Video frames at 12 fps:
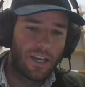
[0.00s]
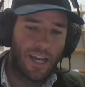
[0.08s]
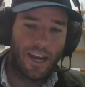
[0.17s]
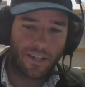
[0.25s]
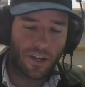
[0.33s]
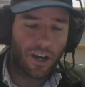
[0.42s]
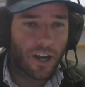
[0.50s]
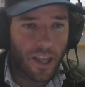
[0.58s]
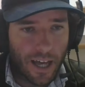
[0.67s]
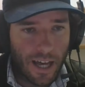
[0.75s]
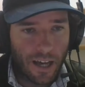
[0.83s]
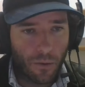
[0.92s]
Inside of
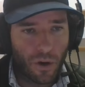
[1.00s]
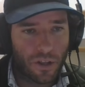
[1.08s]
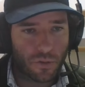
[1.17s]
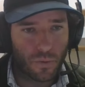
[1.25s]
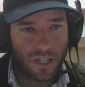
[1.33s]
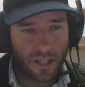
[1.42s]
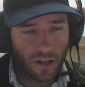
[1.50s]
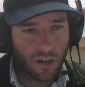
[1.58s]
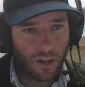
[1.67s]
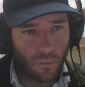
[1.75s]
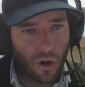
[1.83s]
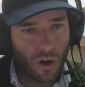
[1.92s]
that, once we
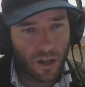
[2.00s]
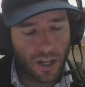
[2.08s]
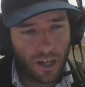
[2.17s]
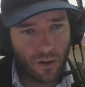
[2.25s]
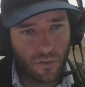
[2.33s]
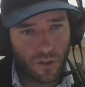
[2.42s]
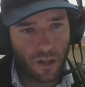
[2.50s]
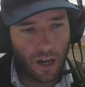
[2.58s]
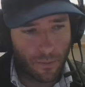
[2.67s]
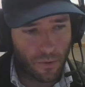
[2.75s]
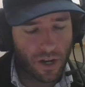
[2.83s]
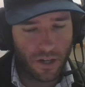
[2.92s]
start working on the
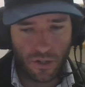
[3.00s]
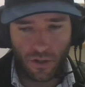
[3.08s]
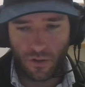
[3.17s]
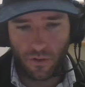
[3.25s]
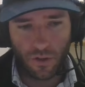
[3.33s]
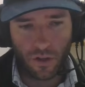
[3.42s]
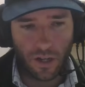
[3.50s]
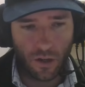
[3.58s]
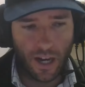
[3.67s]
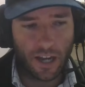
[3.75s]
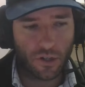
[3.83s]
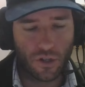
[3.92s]
collaboration, the
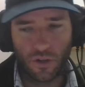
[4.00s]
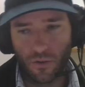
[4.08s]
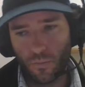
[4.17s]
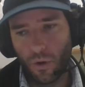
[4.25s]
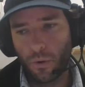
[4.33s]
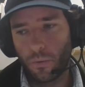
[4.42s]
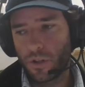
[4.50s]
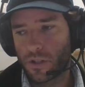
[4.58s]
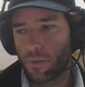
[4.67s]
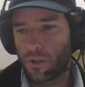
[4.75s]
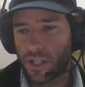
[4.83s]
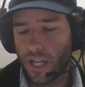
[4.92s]
collection, what we wanted to
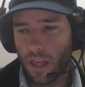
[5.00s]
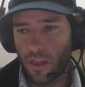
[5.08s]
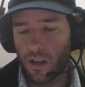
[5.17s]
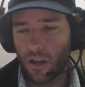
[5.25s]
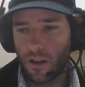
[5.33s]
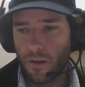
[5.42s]
put together,